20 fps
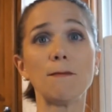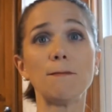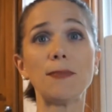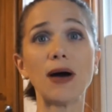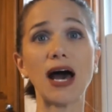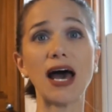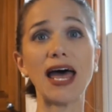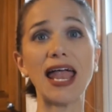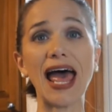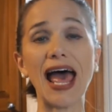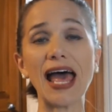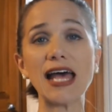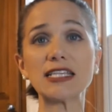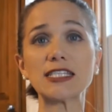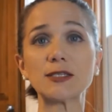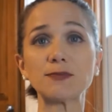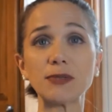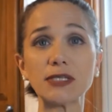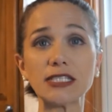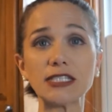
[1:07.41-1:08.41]
But
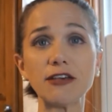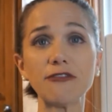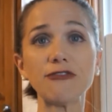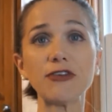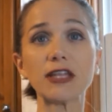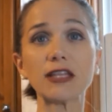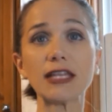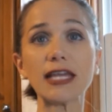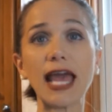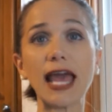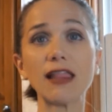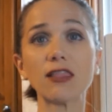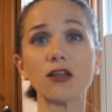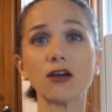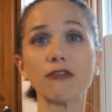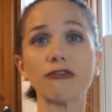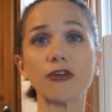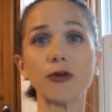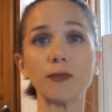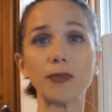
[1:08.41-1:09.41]
specifically I
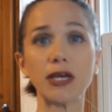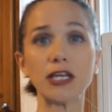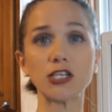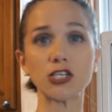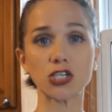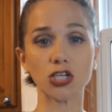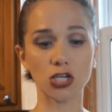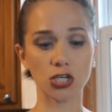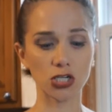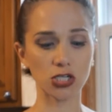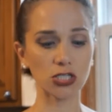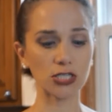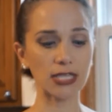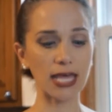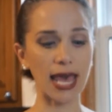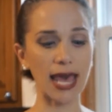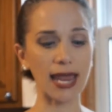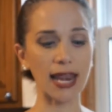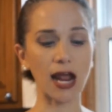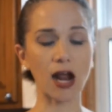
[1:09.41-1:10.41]
look for pictures
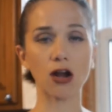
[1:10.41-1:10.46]
that